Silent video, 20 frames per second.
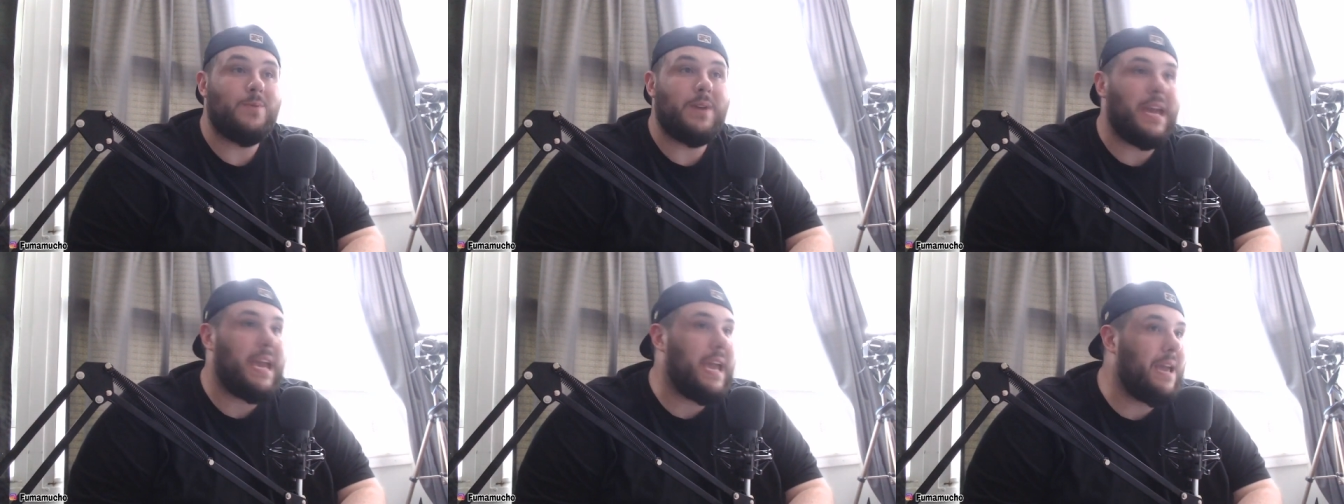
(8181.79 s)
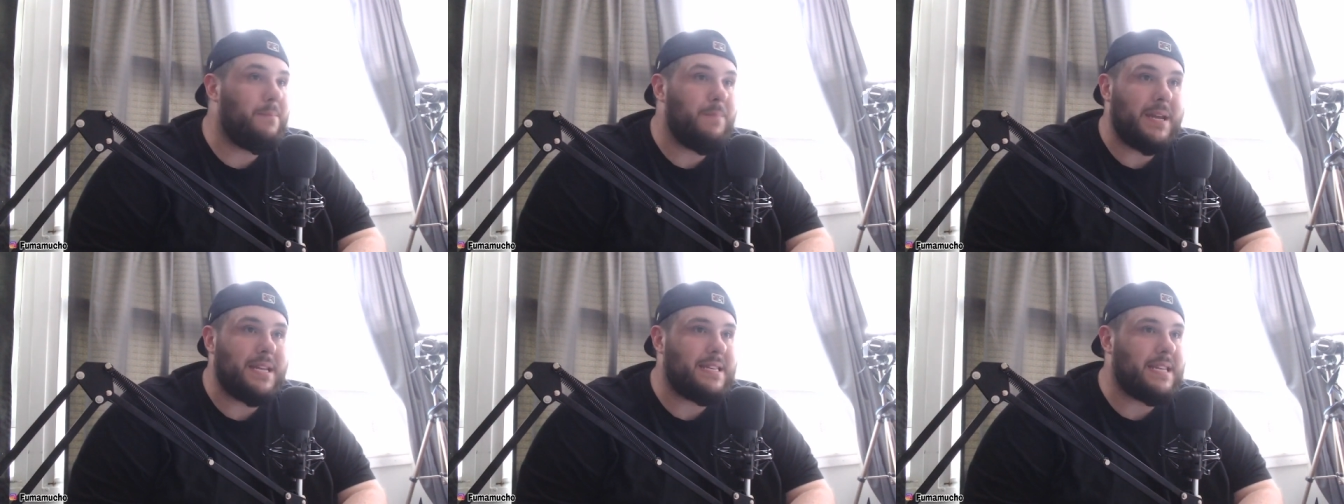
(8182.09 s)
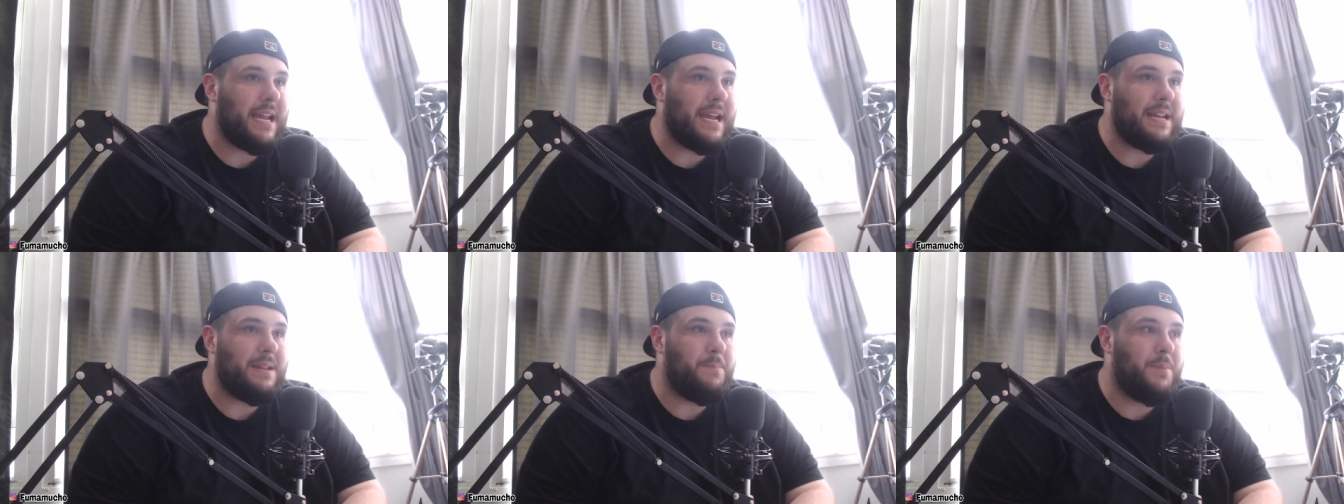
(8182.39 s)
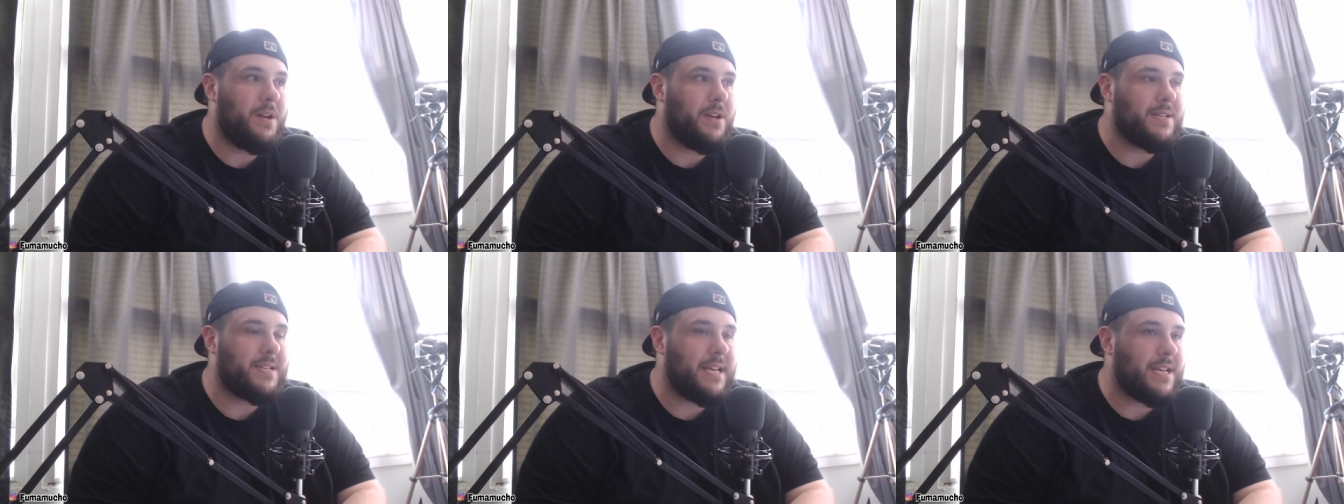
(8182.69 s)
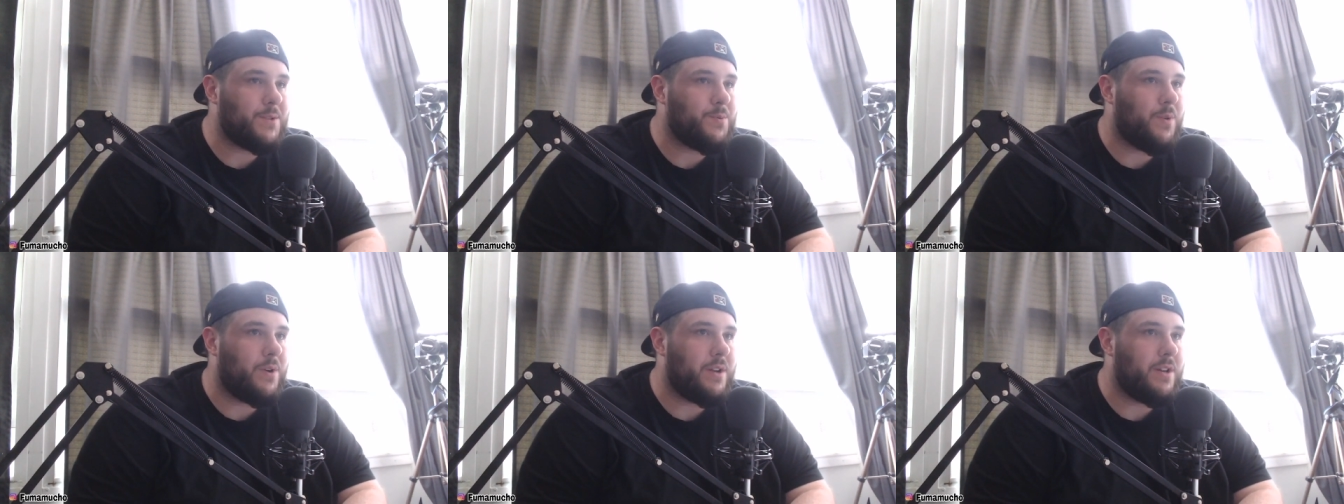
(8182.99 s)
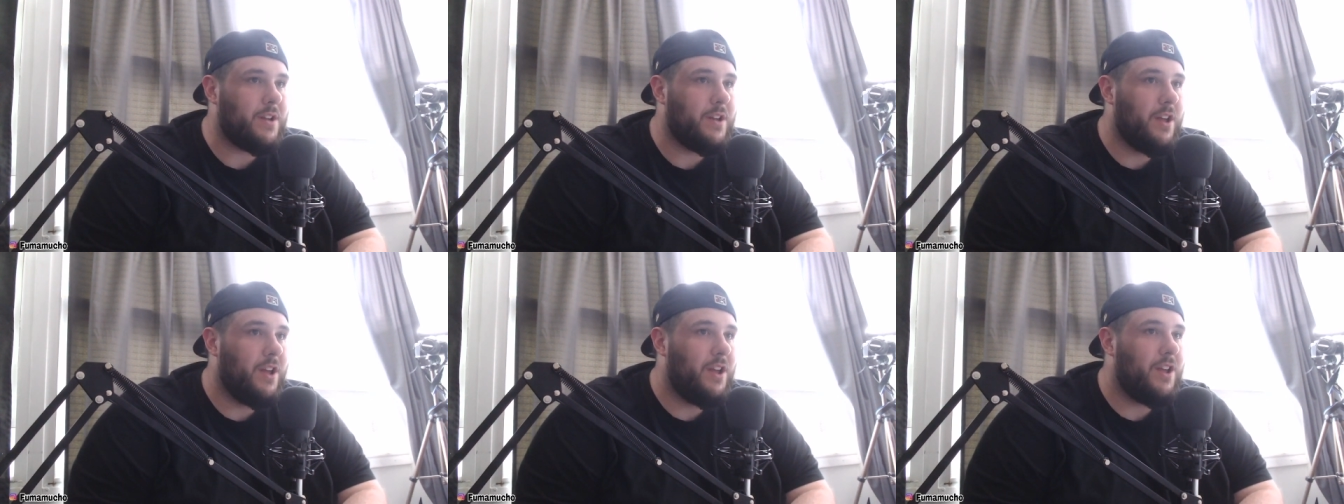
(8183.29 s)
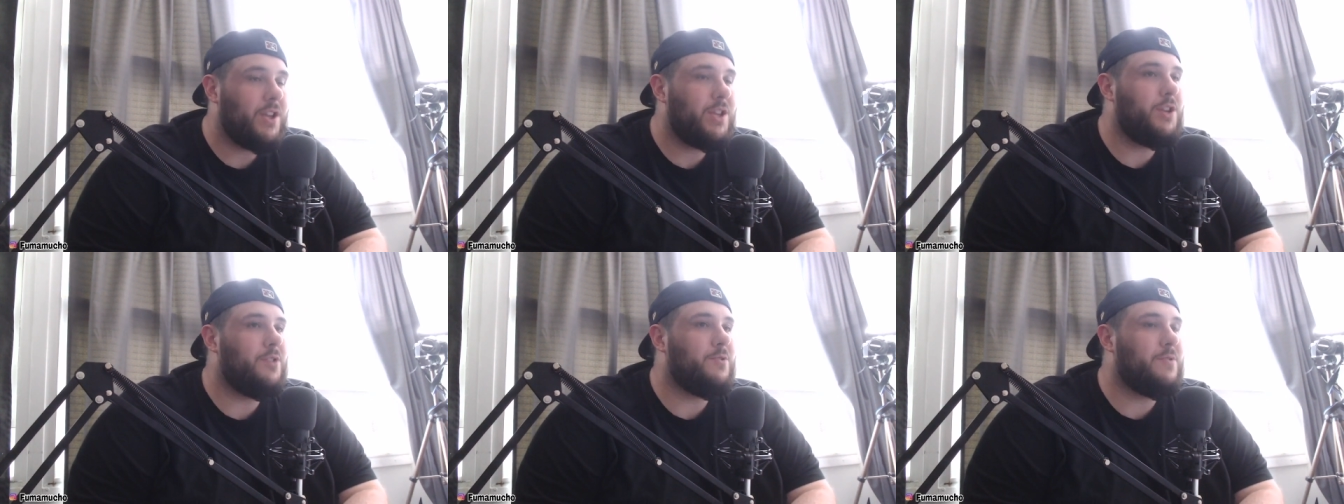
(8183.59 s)
can't maintain it because guess what?
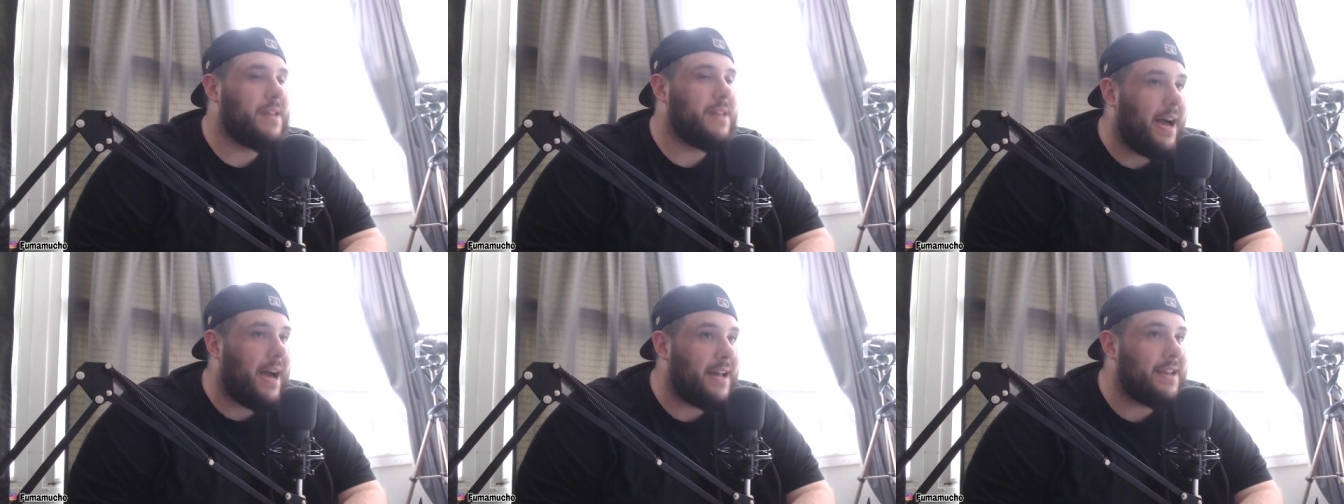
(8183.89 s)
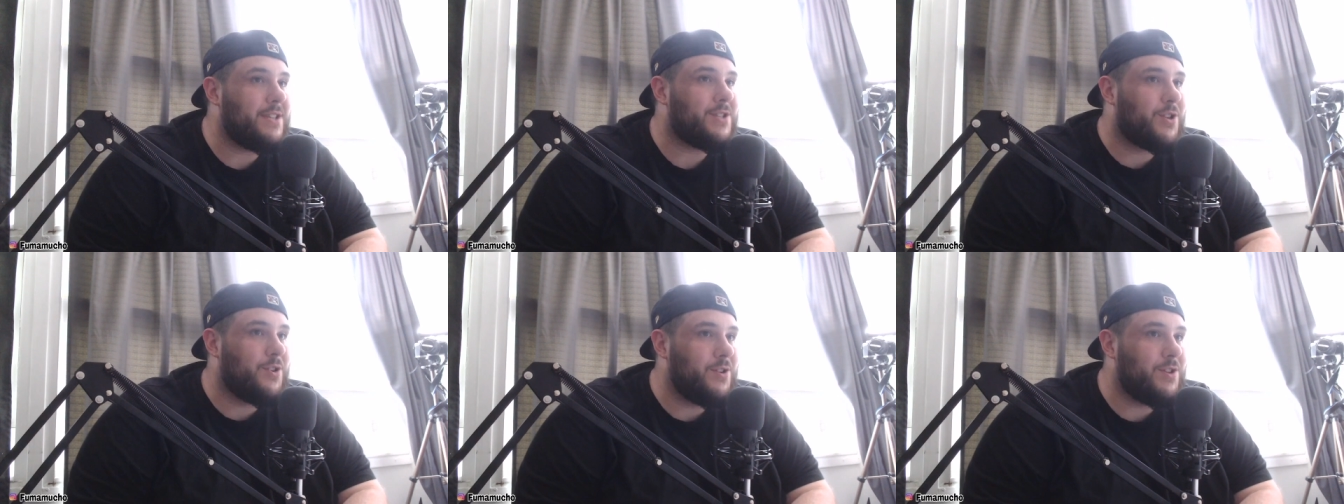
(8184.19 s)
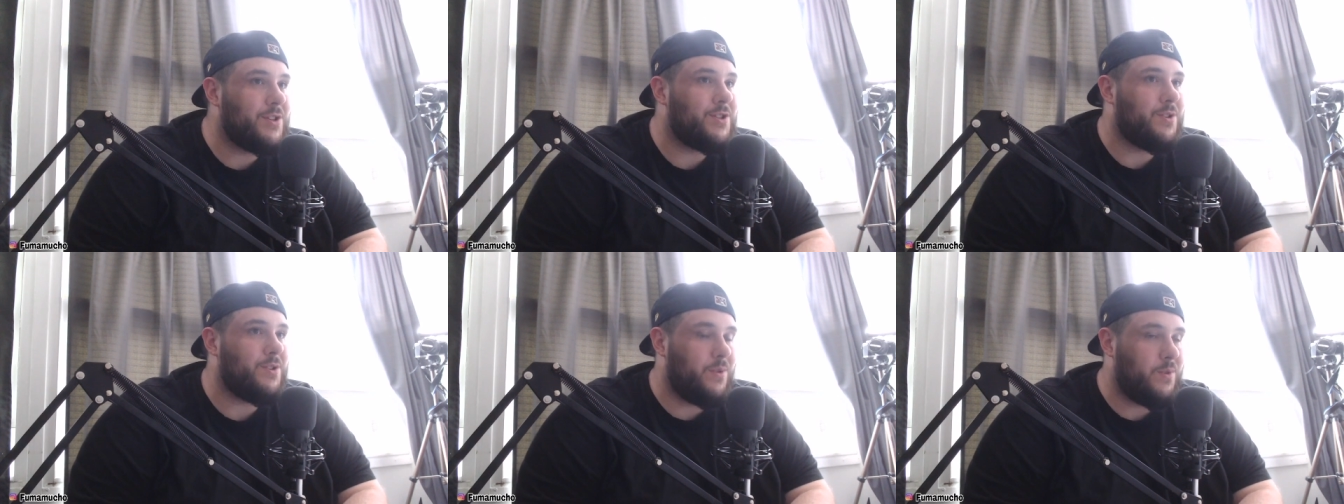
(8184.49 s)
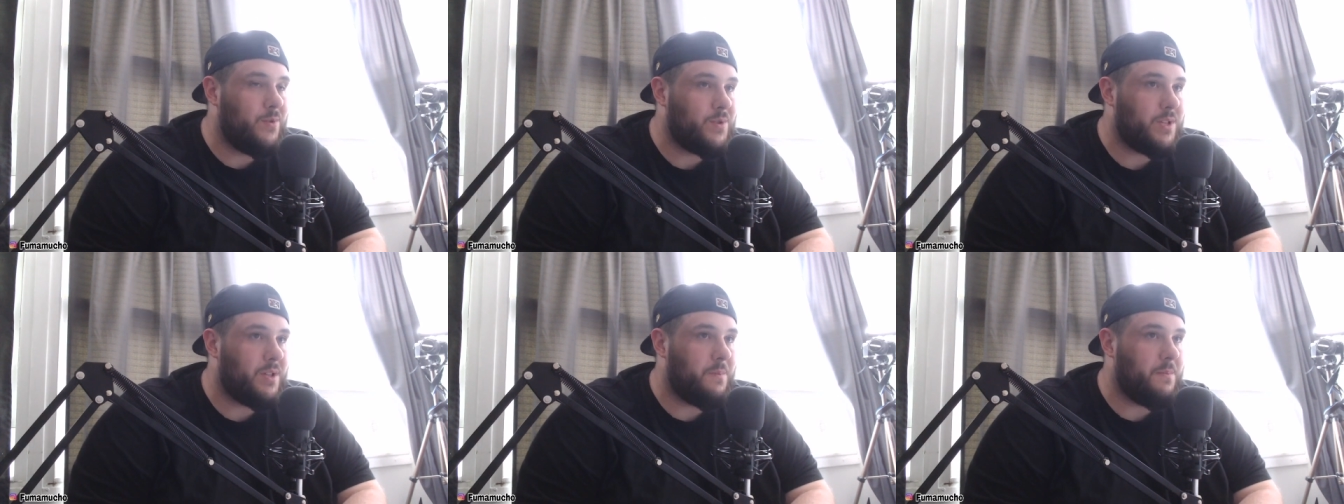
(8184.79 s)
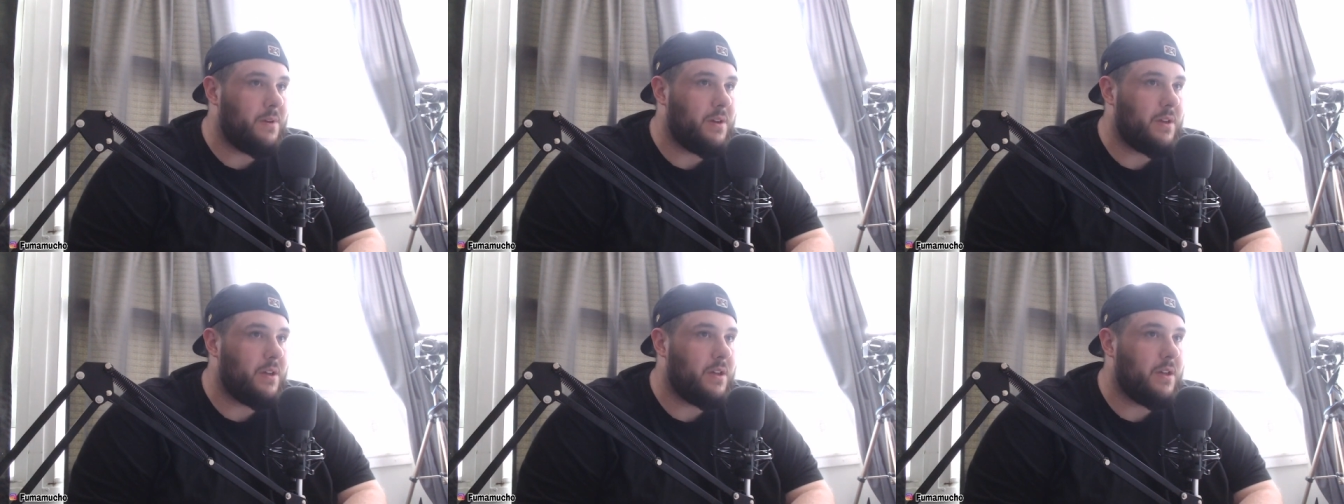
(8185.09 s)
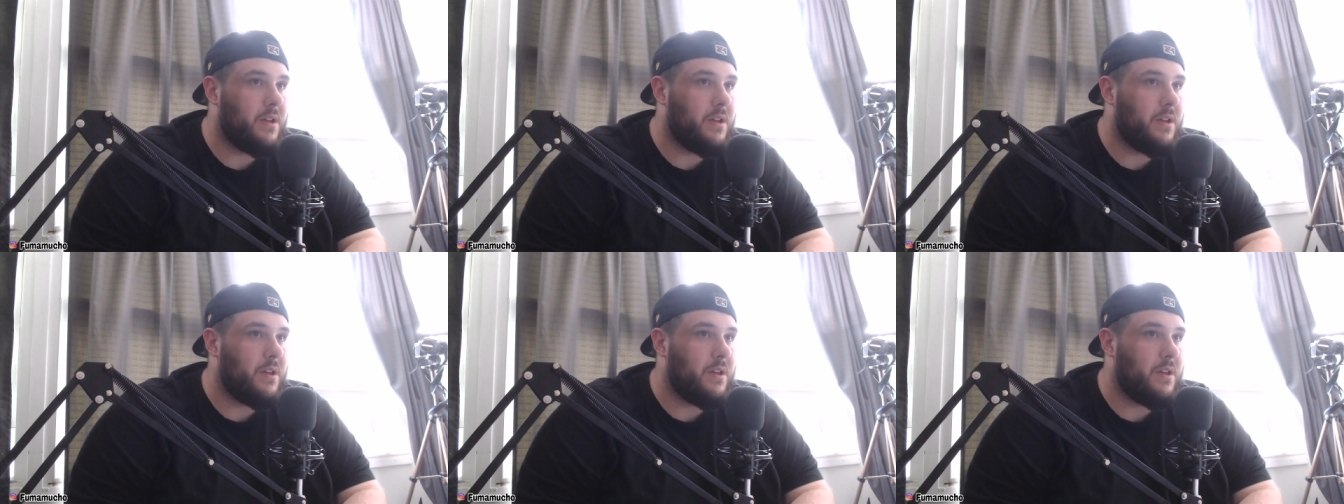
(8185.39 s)
You're not as good as you used to be.